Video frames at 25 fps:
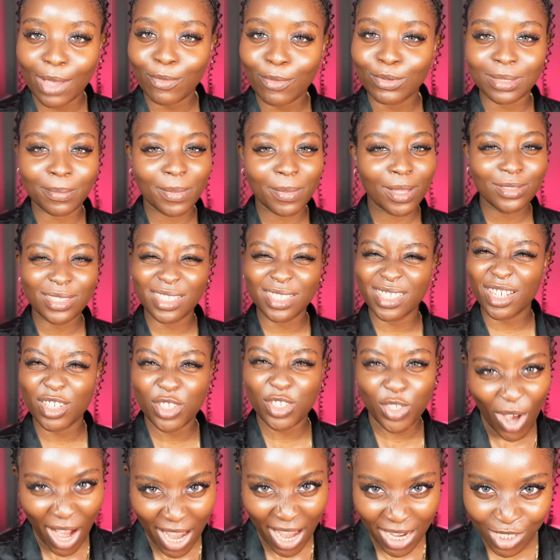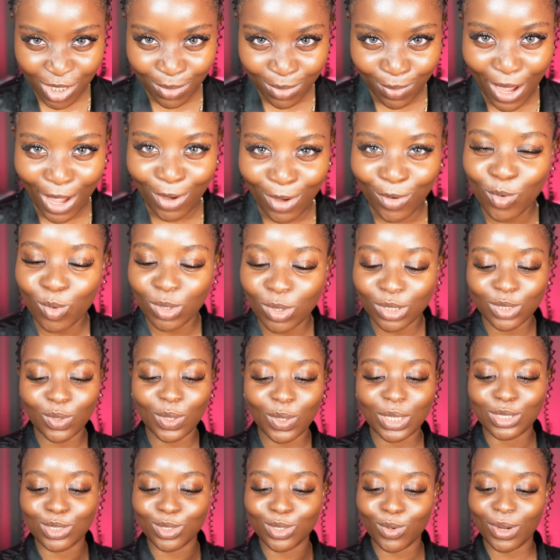I was about to say trash, but I don't want to
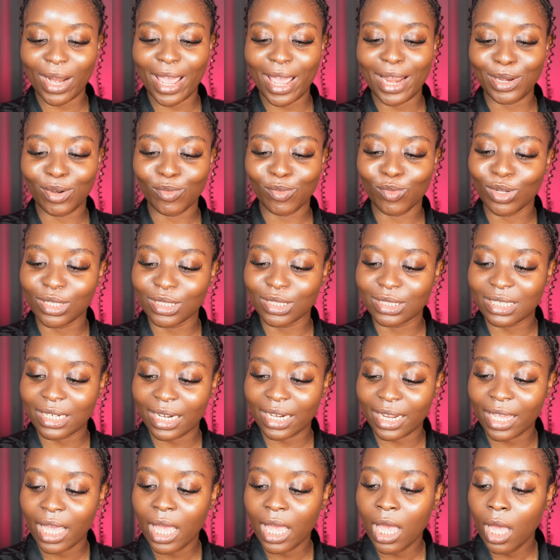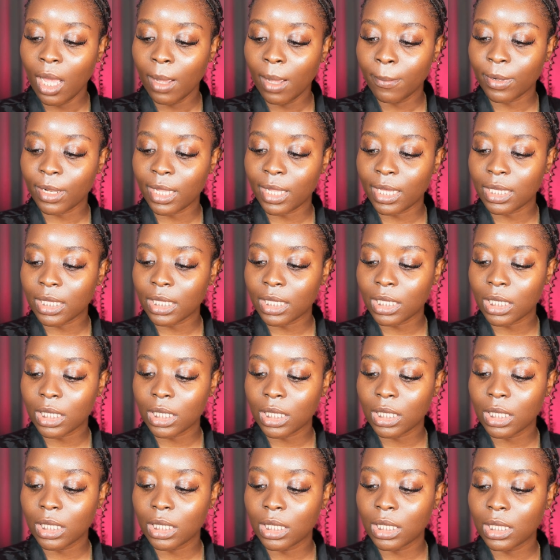insult anyone today, but like
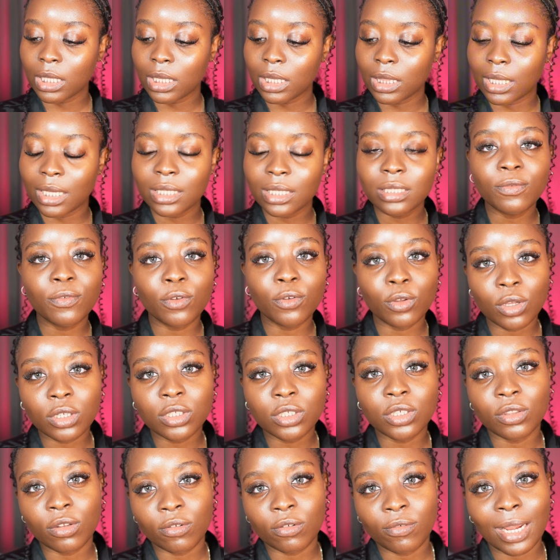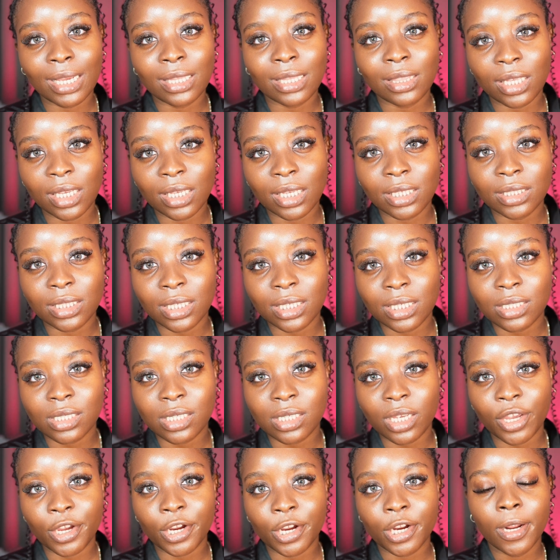let's focus on the right things this
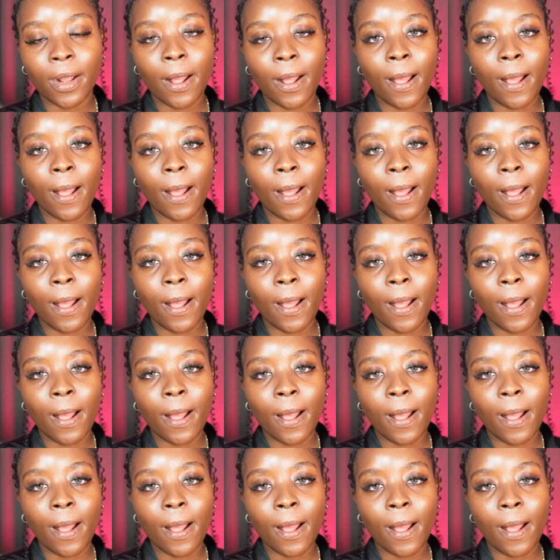year.